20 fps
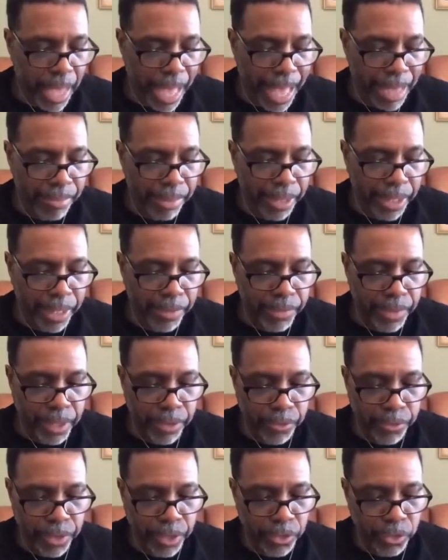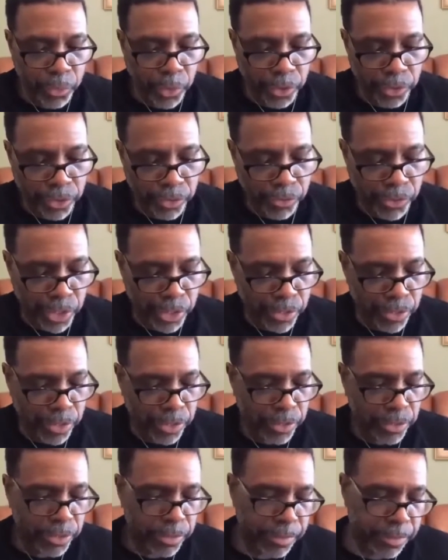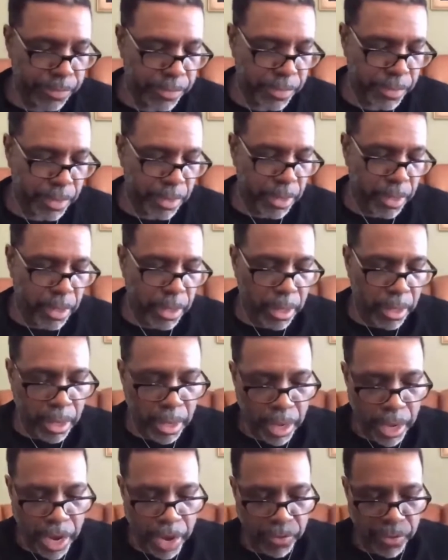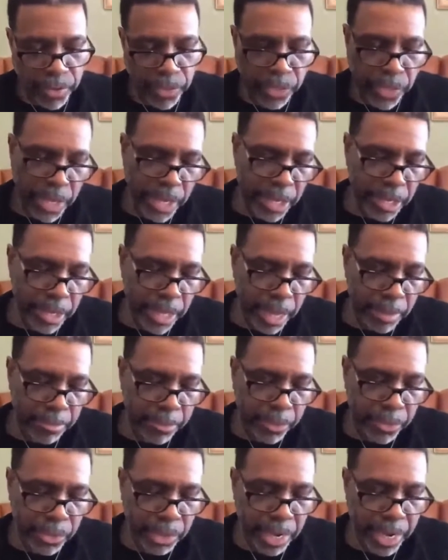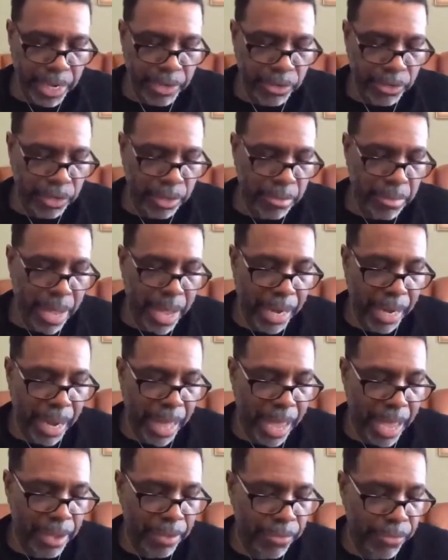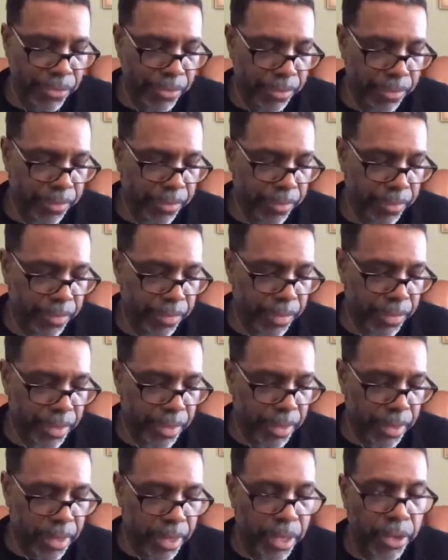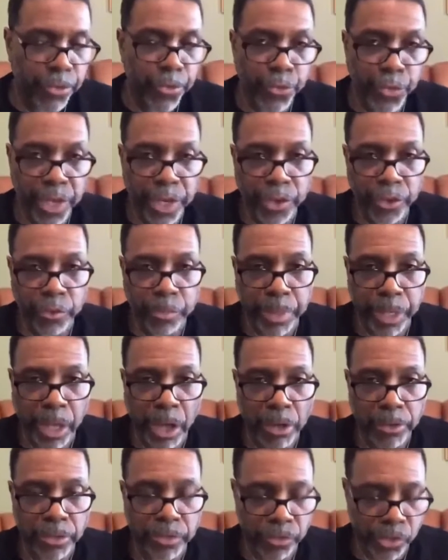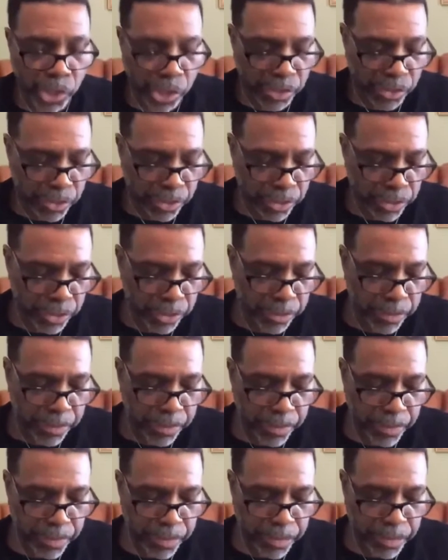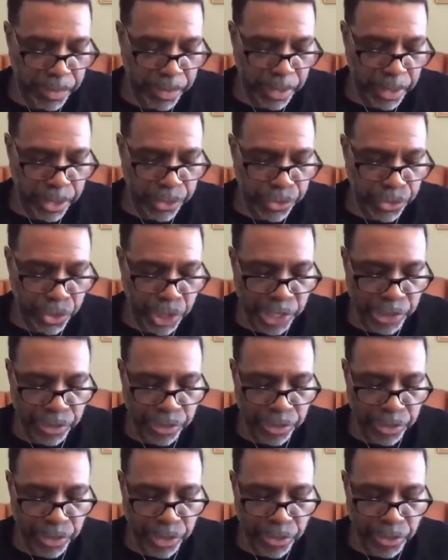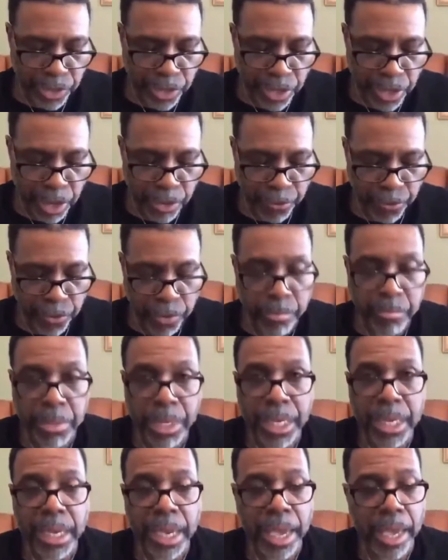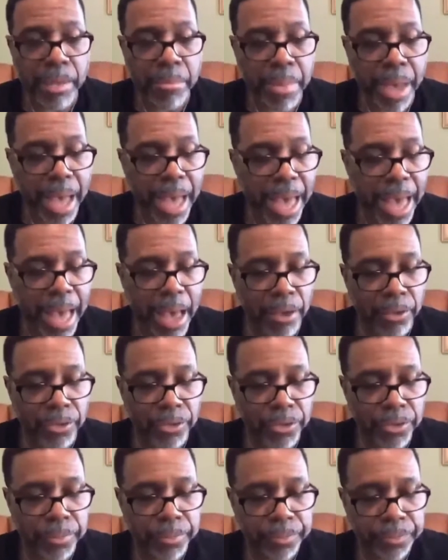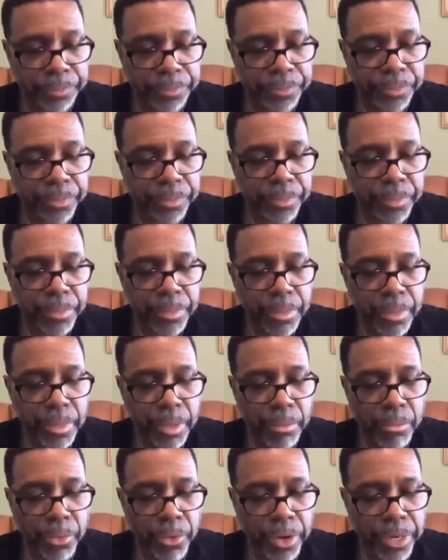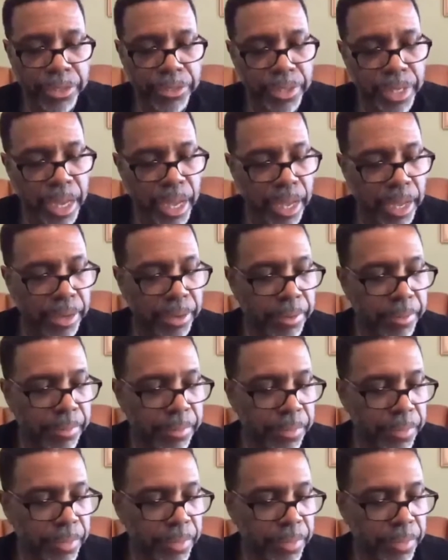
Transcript: I believe in the finished works of Jesus. Everything that pertains to my life is finished because of Jesus. Jesus is enough for me and my house. Praise God.